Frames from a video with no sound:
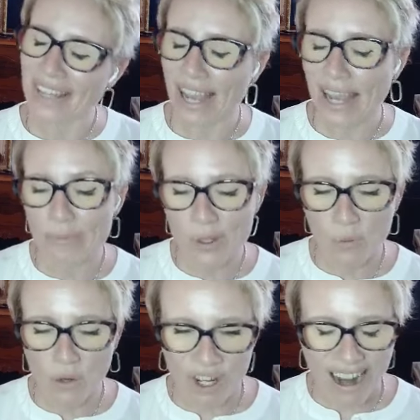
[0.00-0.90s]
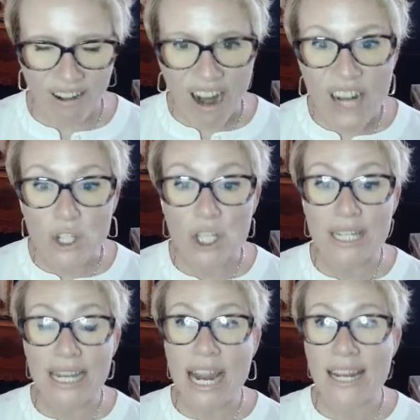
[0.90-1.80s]
aimed toward our
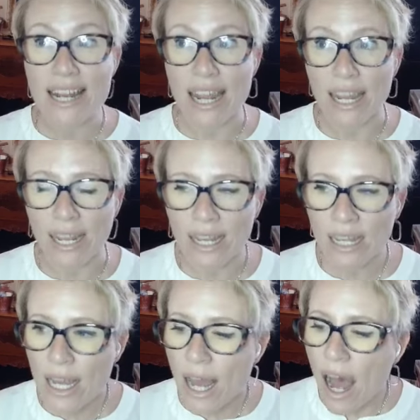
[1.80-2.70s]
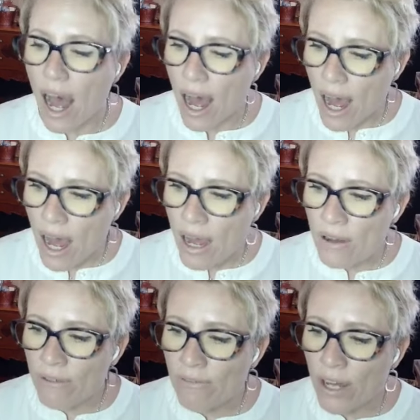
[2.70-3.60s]
understanding
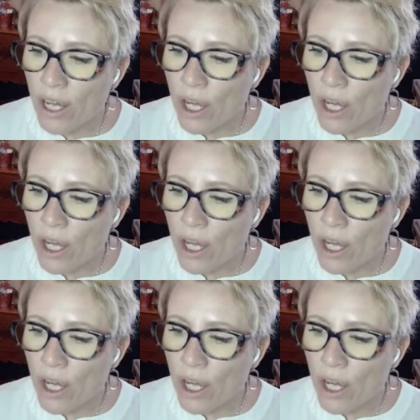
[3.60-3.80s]
of